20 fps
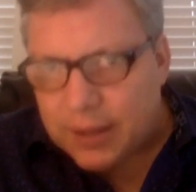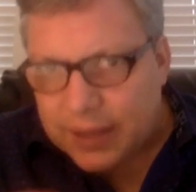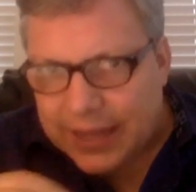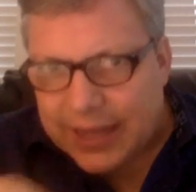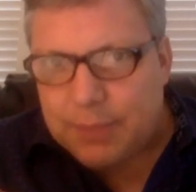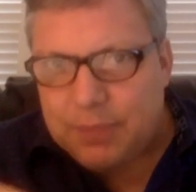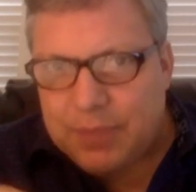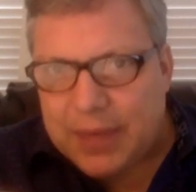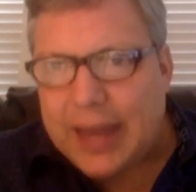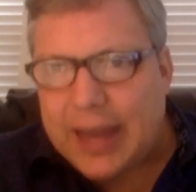
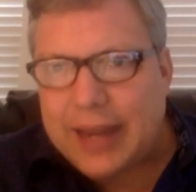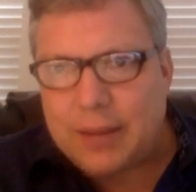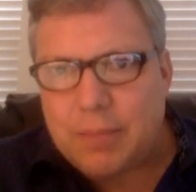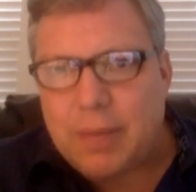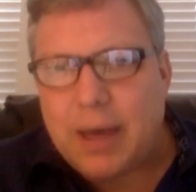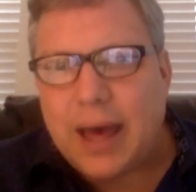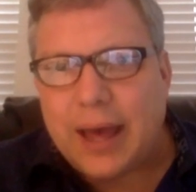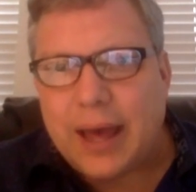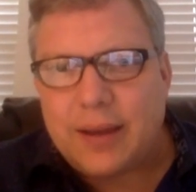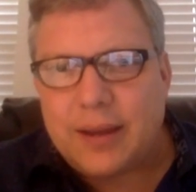keep that in
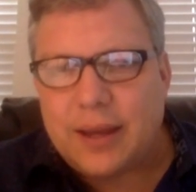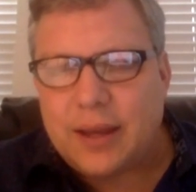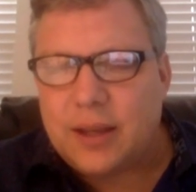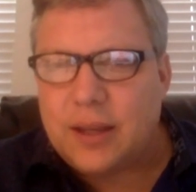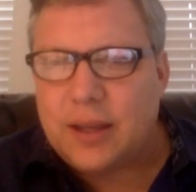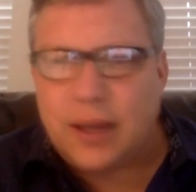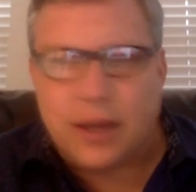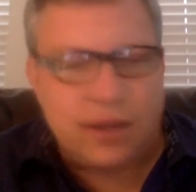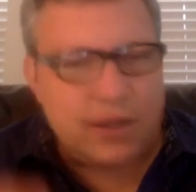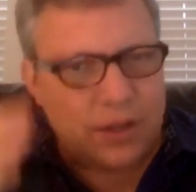mind.
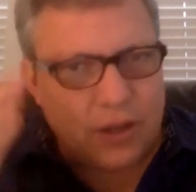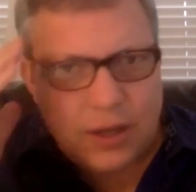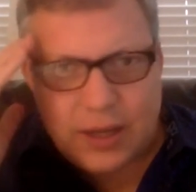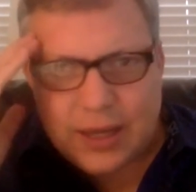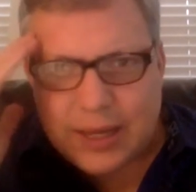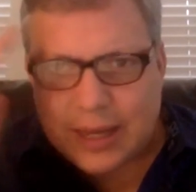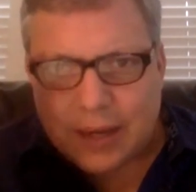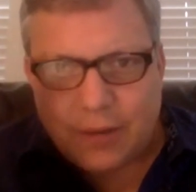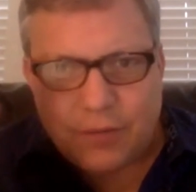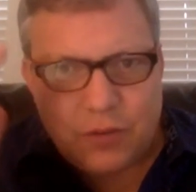
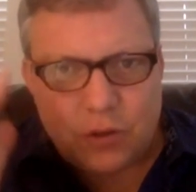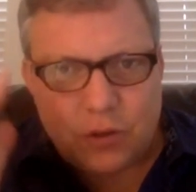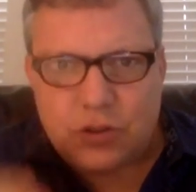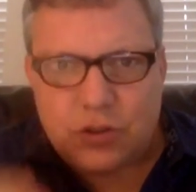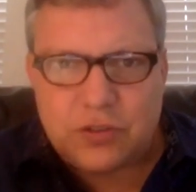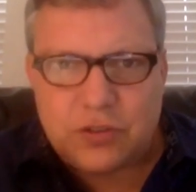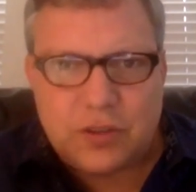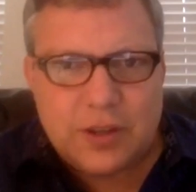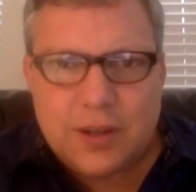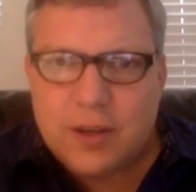Again, if you
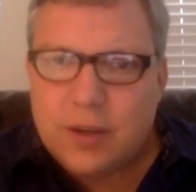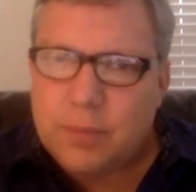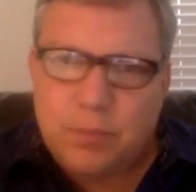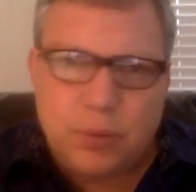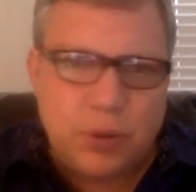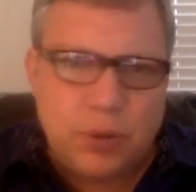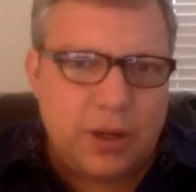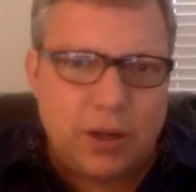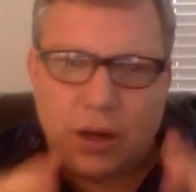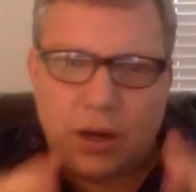just
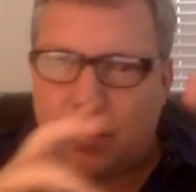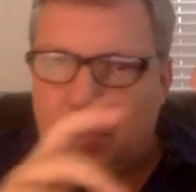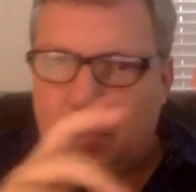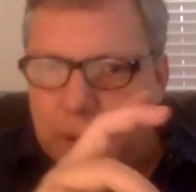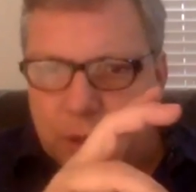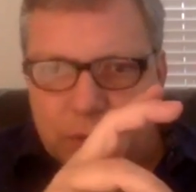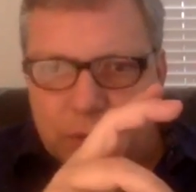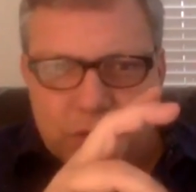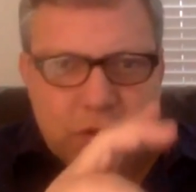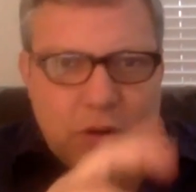put it on a
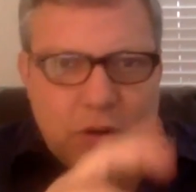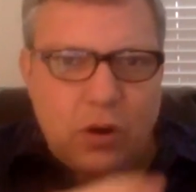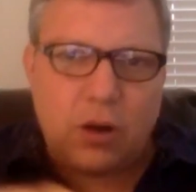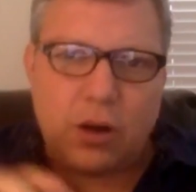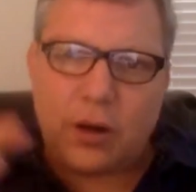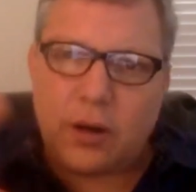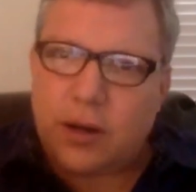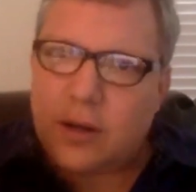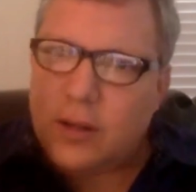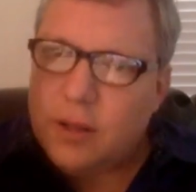
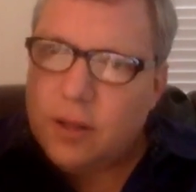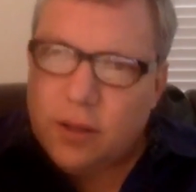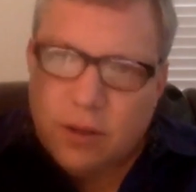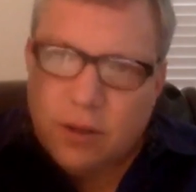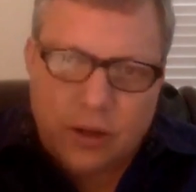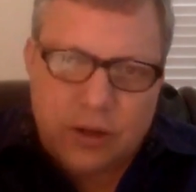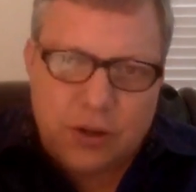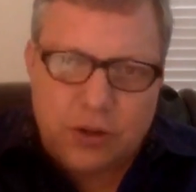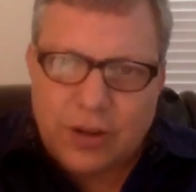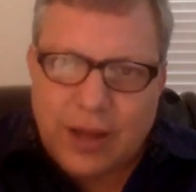postcard
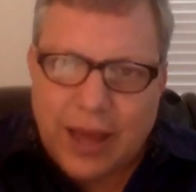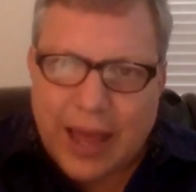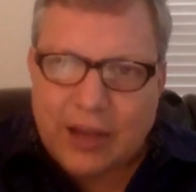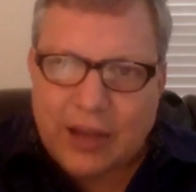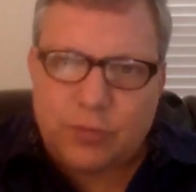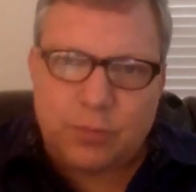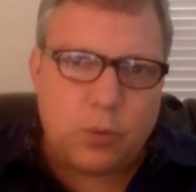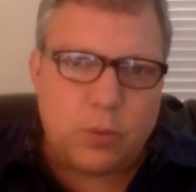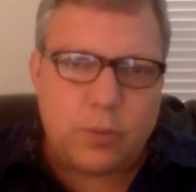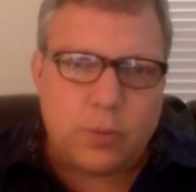on your
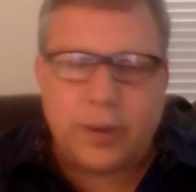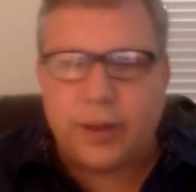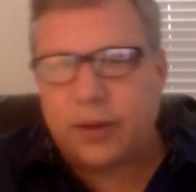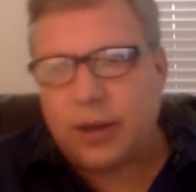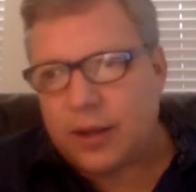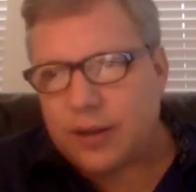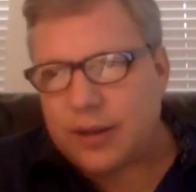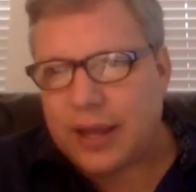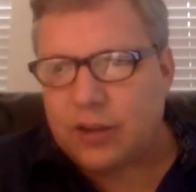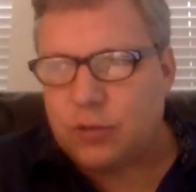dashboard, well,
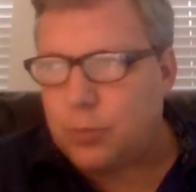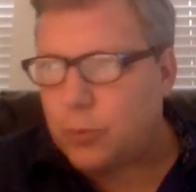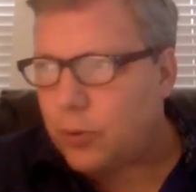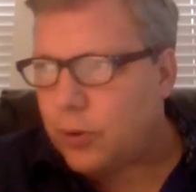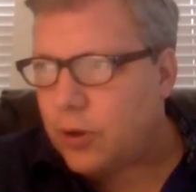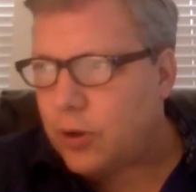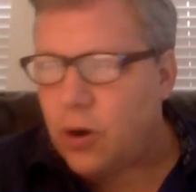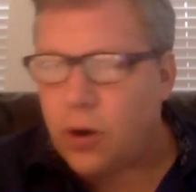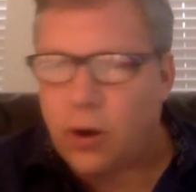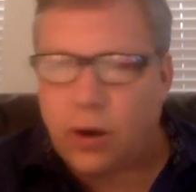not
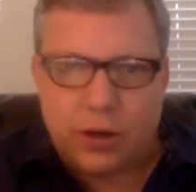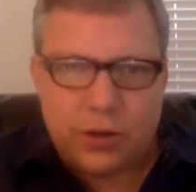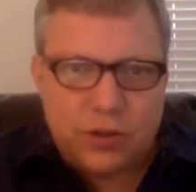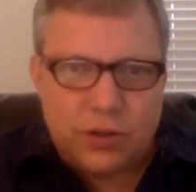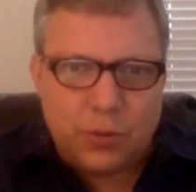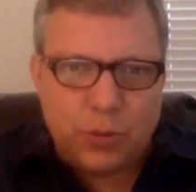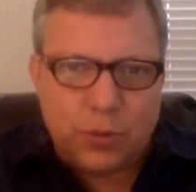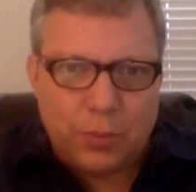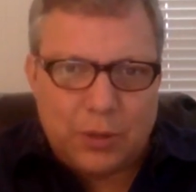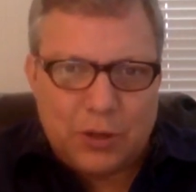dashboard or car because
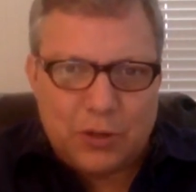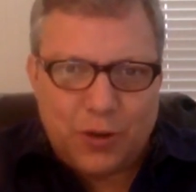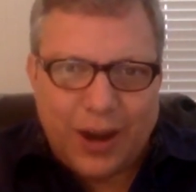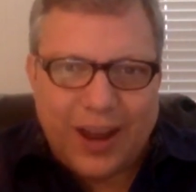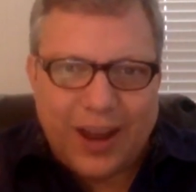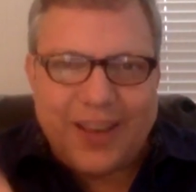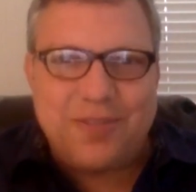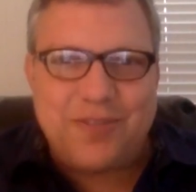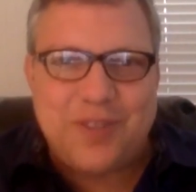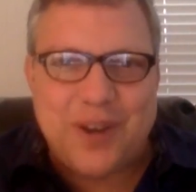you want to be
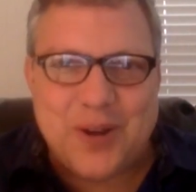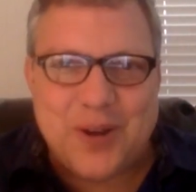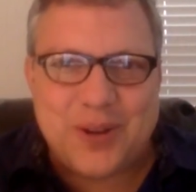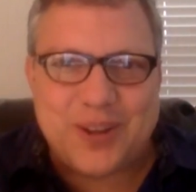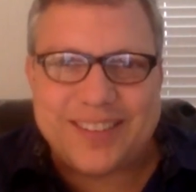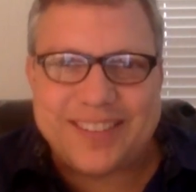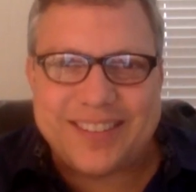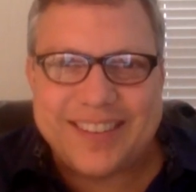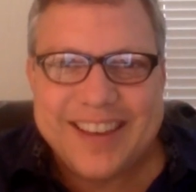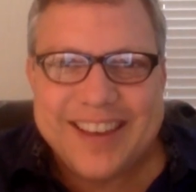drive
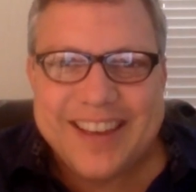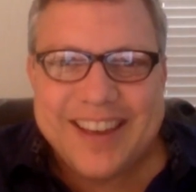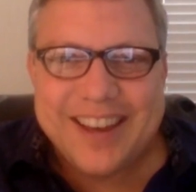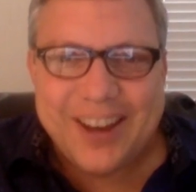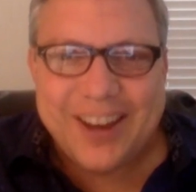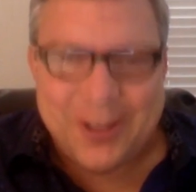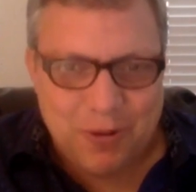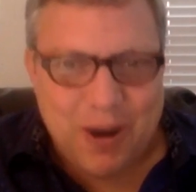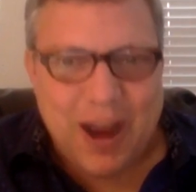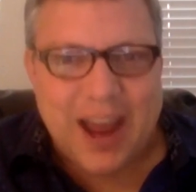focused
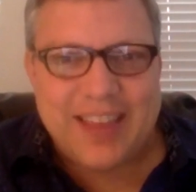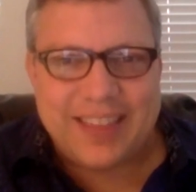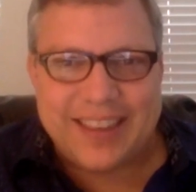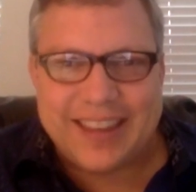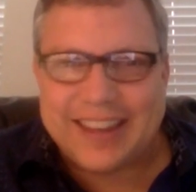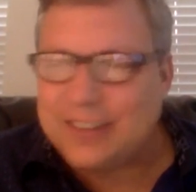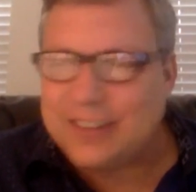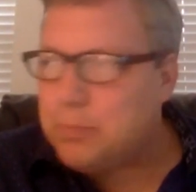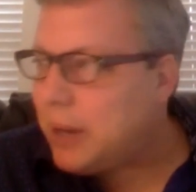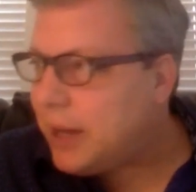on the right
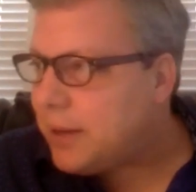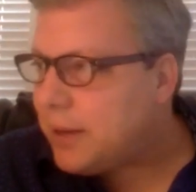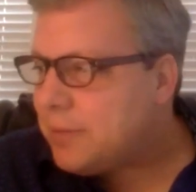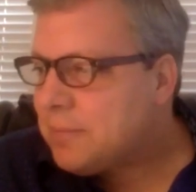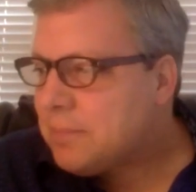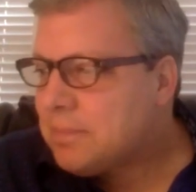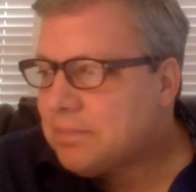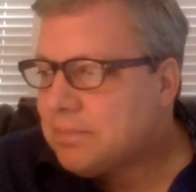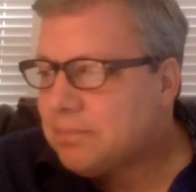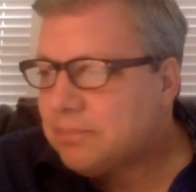things, but